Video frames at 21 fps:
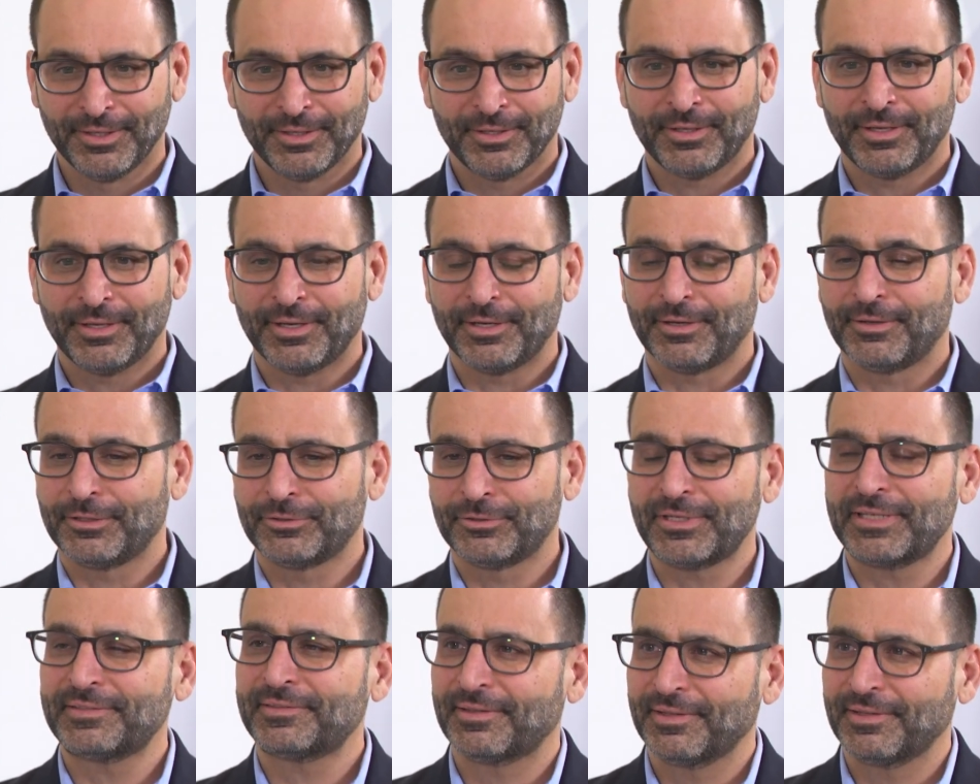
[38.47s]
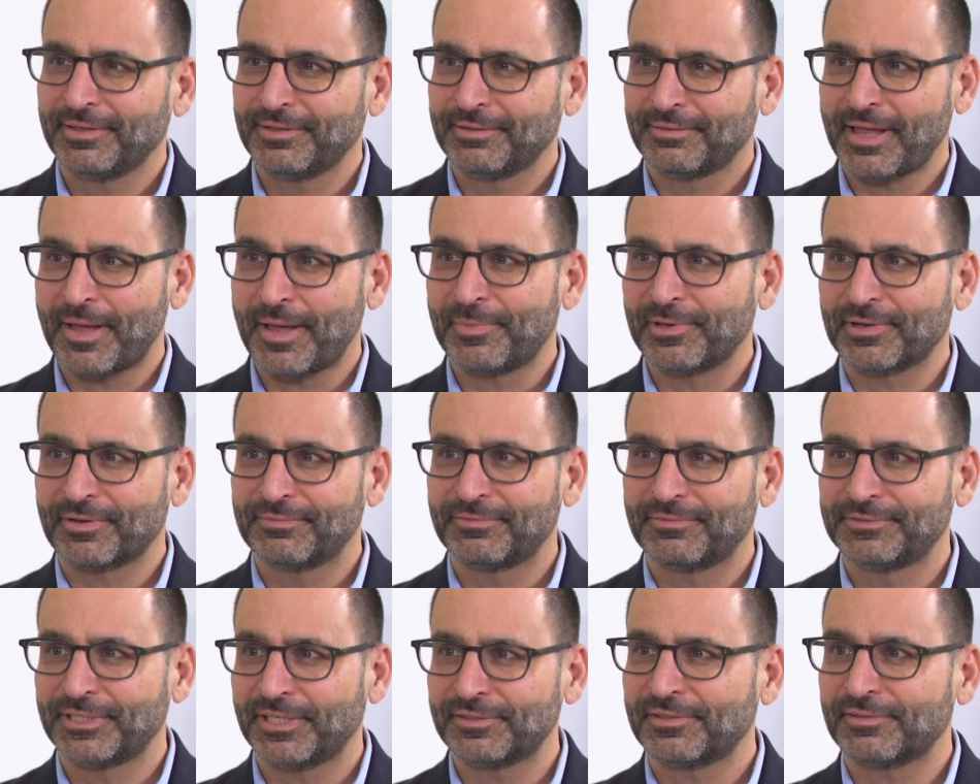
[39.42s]
uh, address the topic of
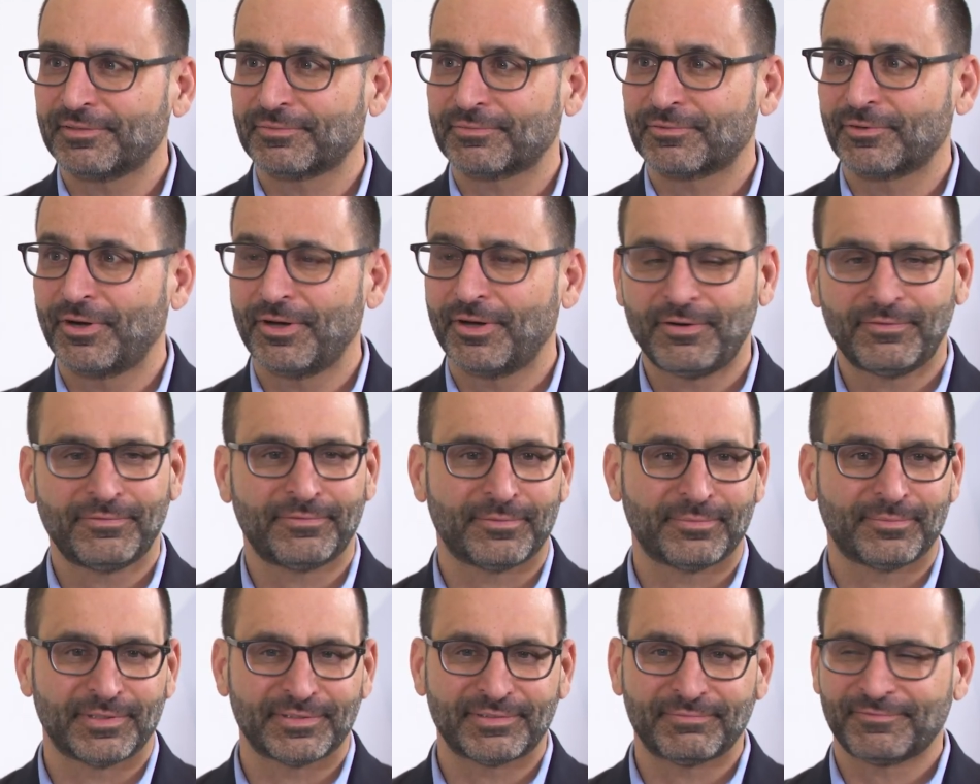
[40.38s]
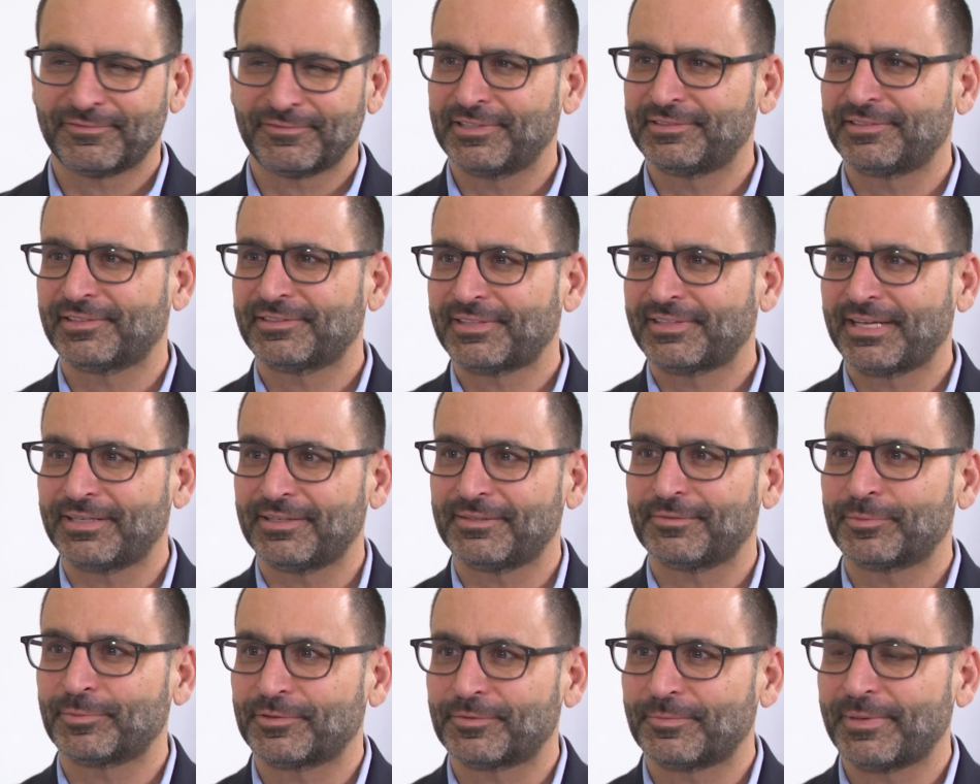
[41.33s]
justice for all from this forensic science
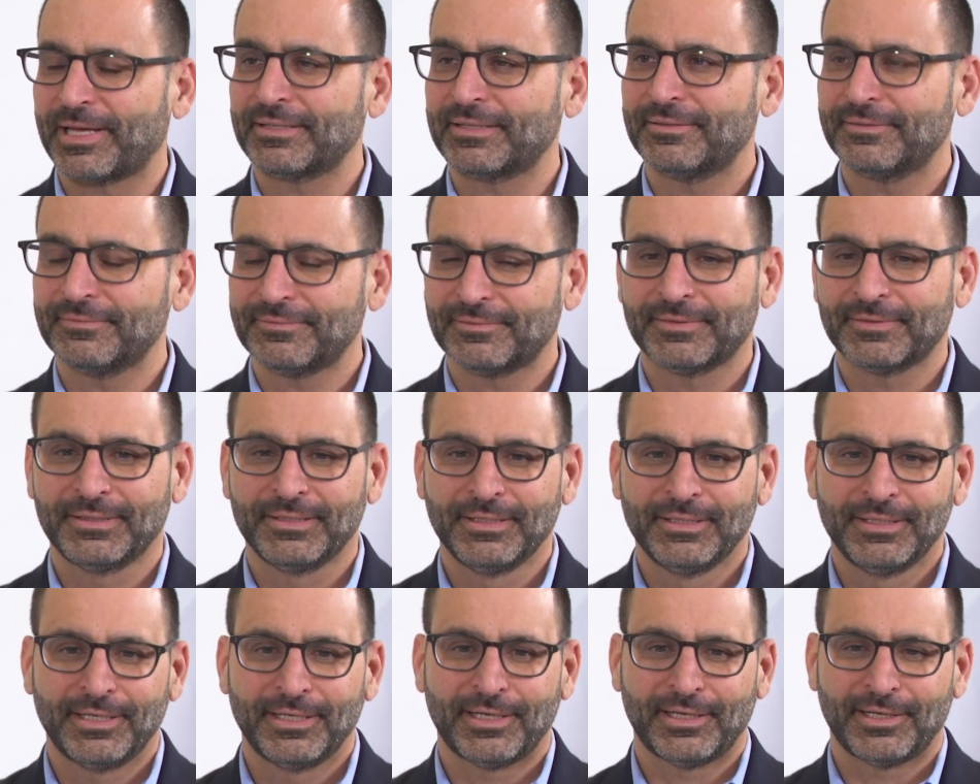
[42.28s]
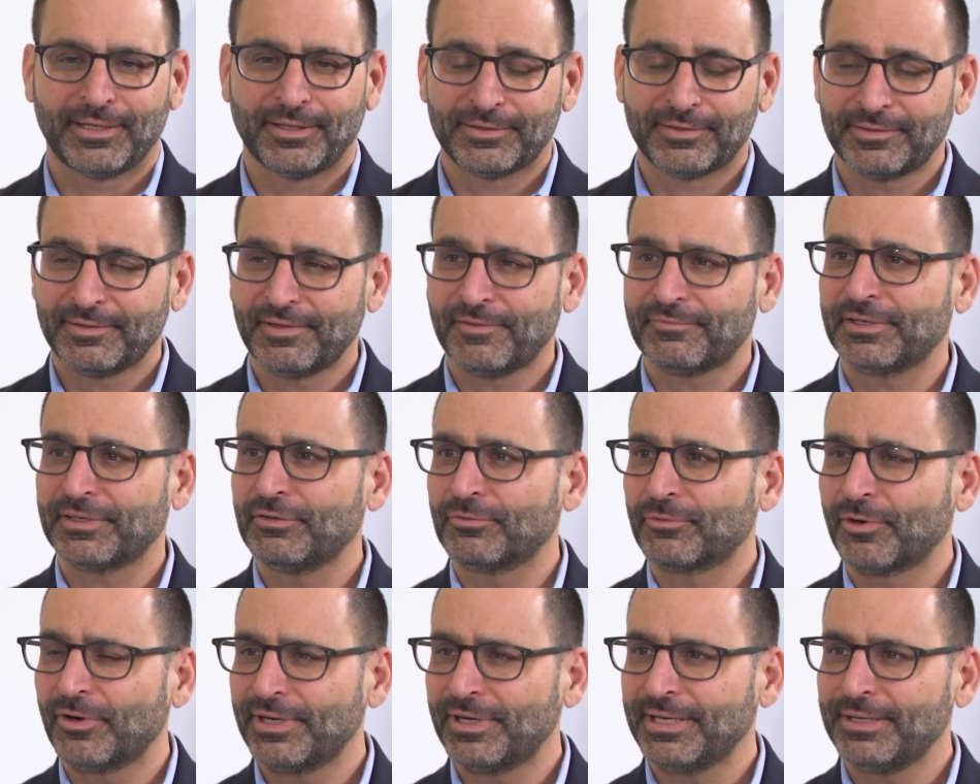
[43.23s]
perspective. Uh, that's Tiffany
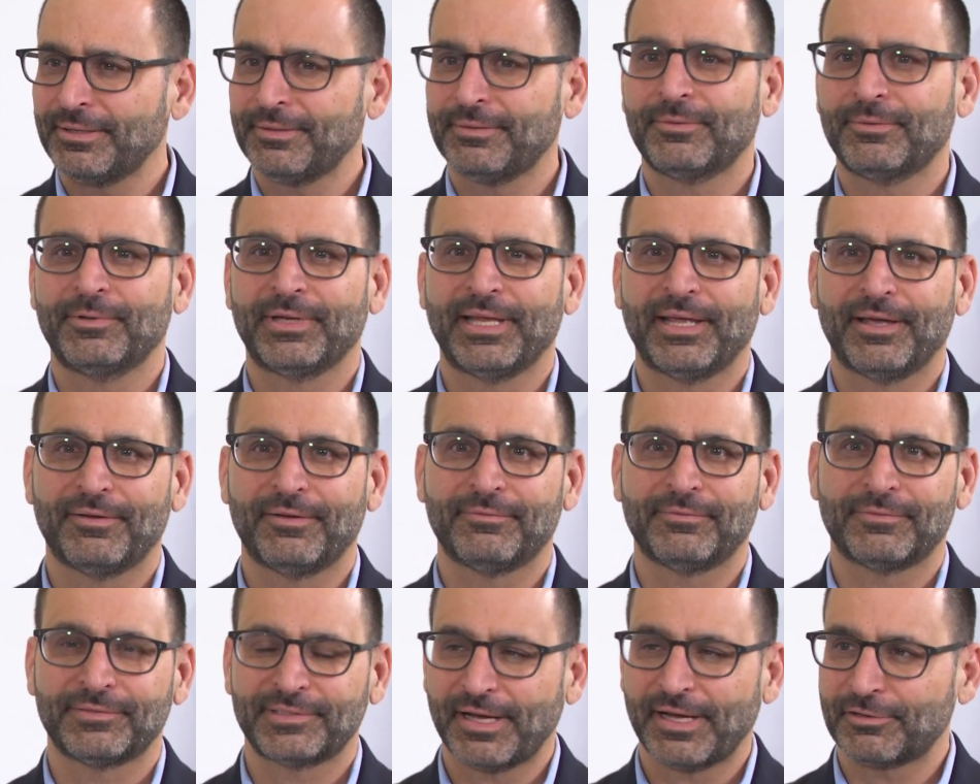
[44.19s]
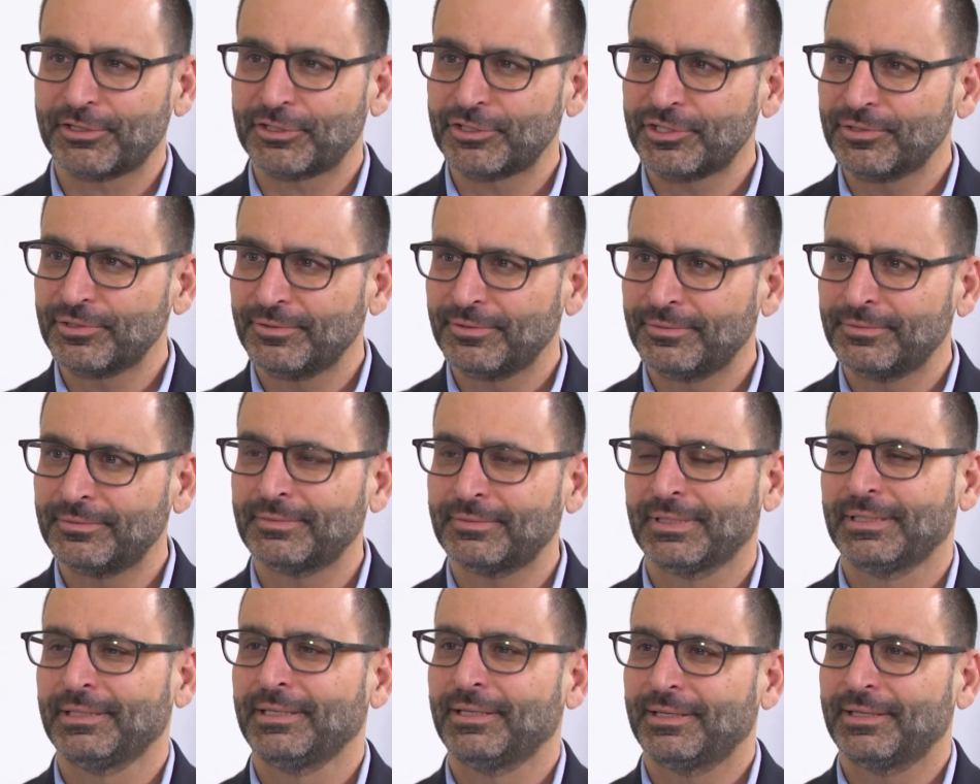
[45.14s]
Roy. We have Sarah Chu.
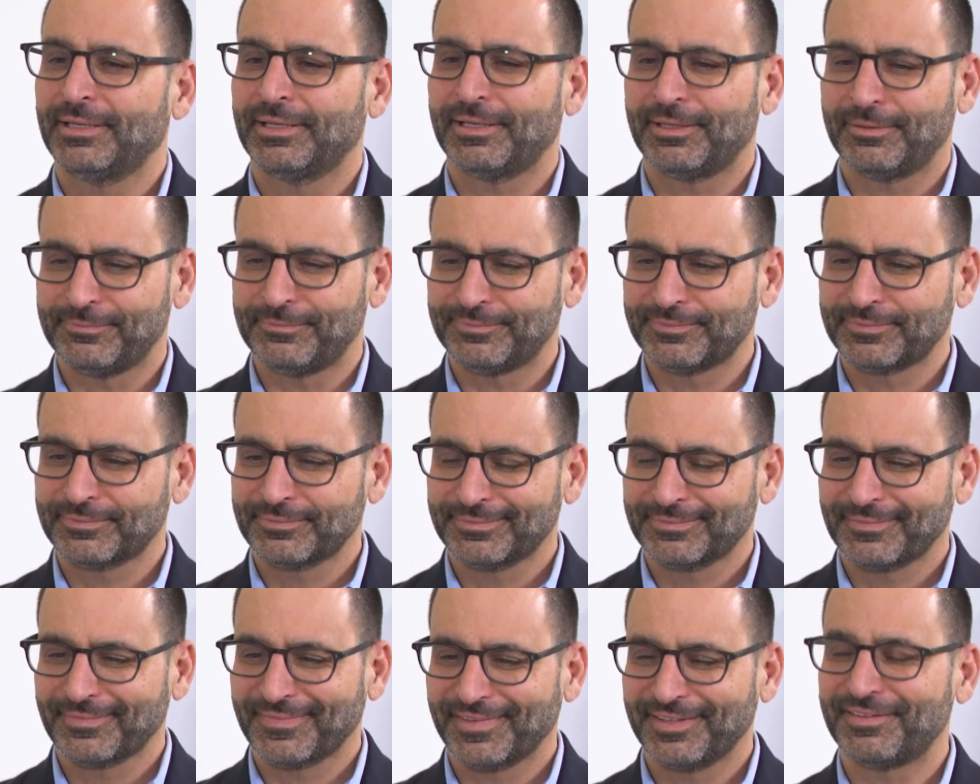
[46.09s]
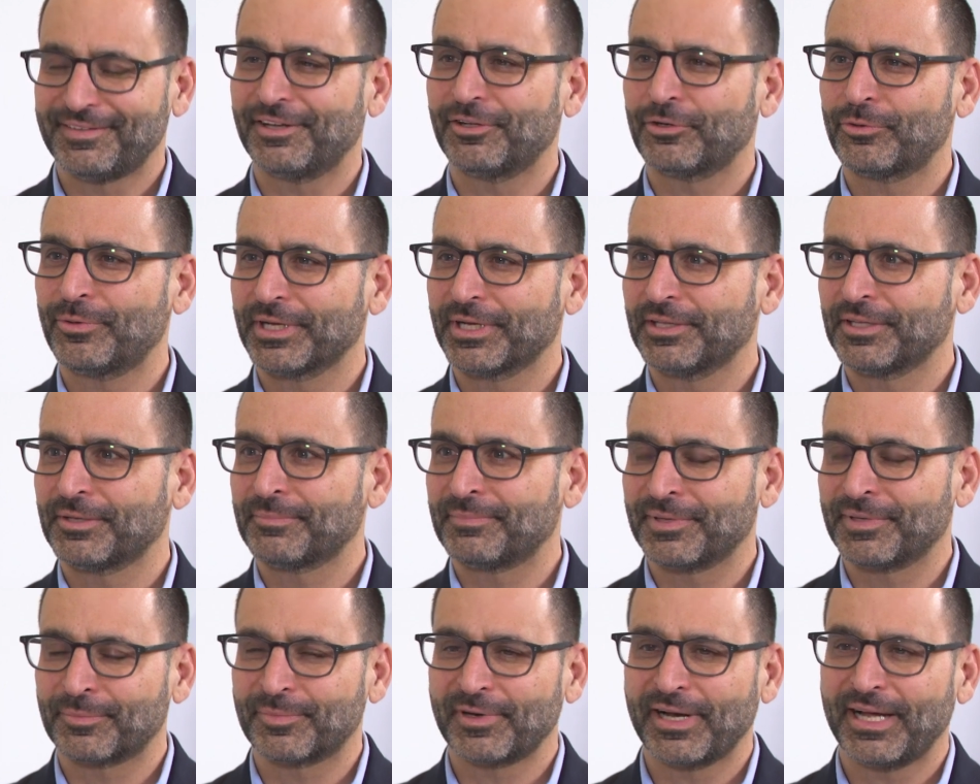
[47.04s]
Um, Adele Quigley
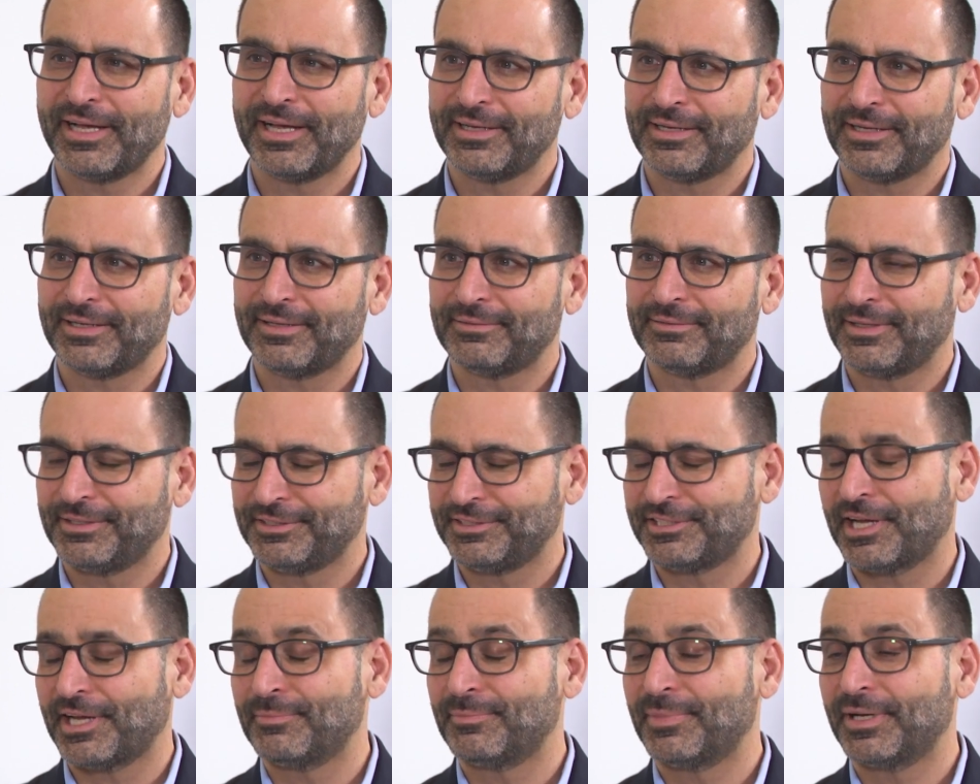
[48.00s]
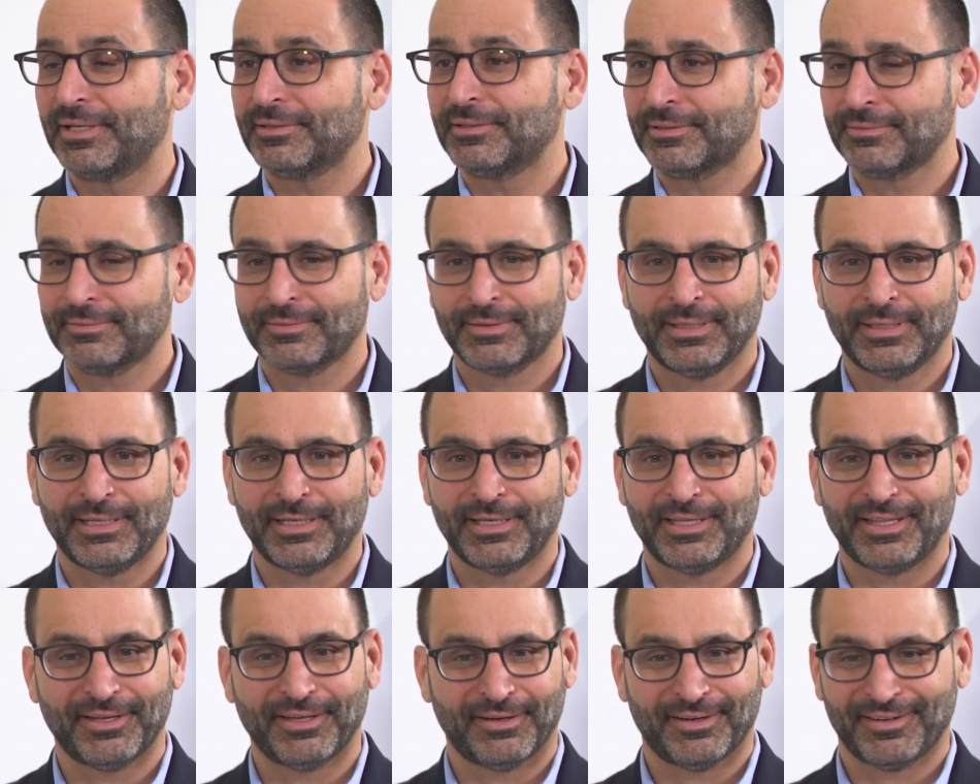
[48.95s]
McBride and, John Butler. Uh,
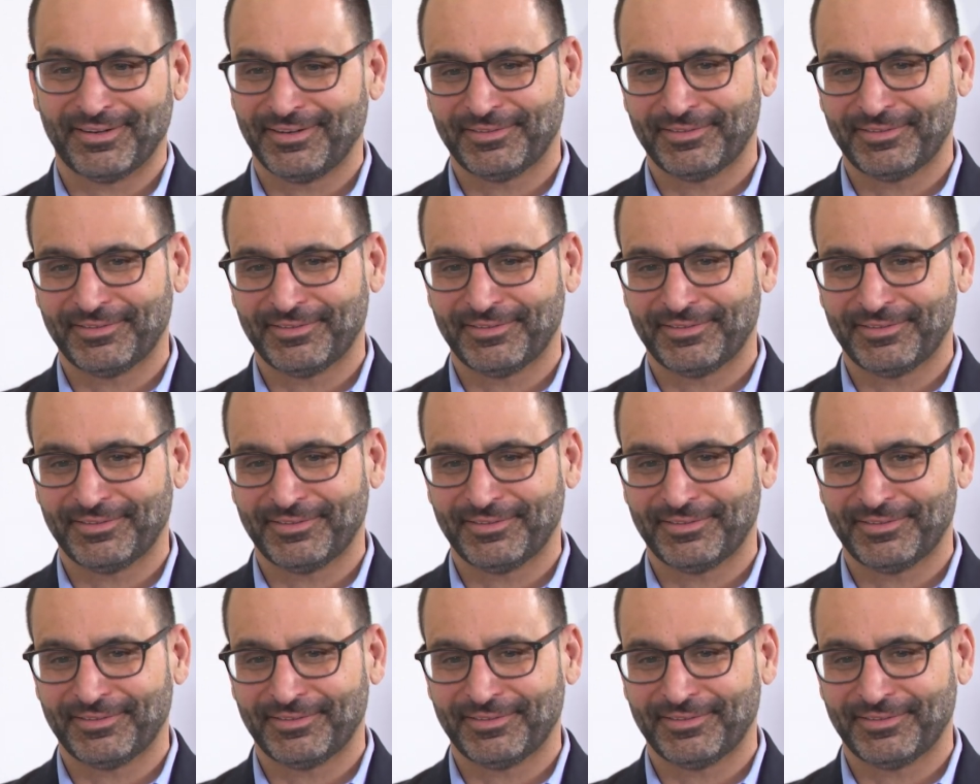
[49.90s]
it's